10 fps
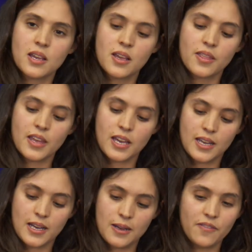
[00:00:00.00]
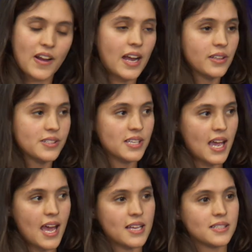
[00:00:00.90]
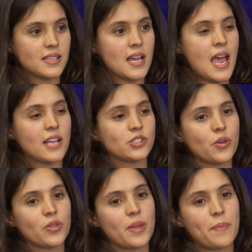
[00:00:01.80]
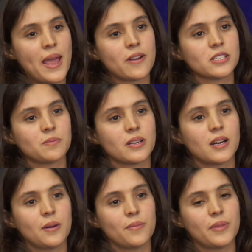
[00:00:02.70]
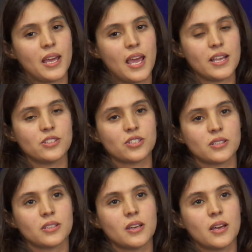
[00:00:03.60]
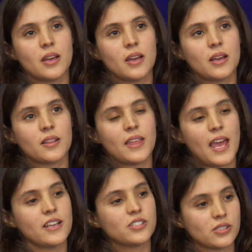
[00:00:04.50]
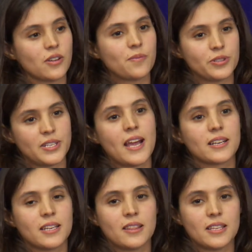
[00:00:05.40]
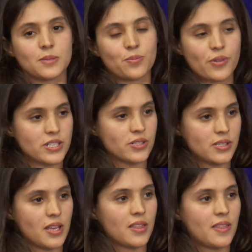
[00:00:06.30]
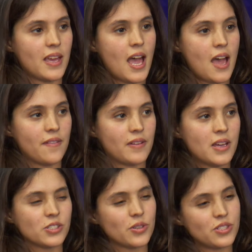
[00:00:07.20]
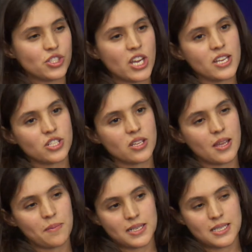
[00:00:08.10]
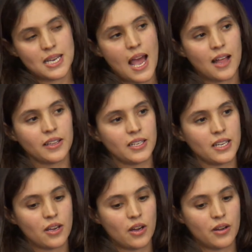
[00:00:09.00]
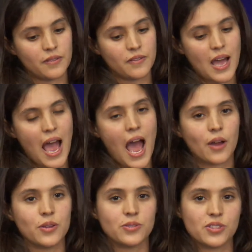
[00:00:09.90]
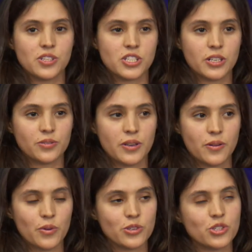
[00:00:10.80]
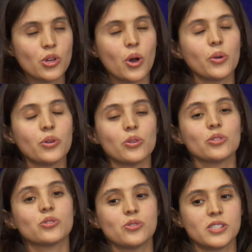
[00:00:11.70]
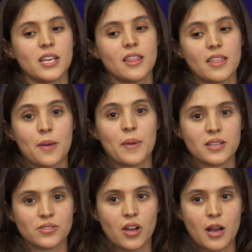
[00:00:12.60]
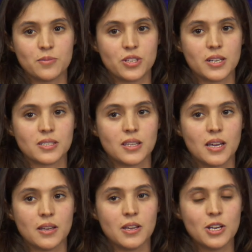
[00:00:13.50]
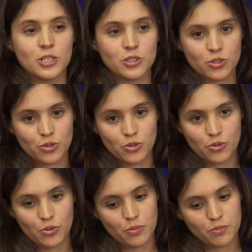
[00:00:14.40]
that violence has. And so the parents become the agents of protecting this precious thing that they have. So it's changing the mentality of how you see children. We're so used to seeing them as objects, to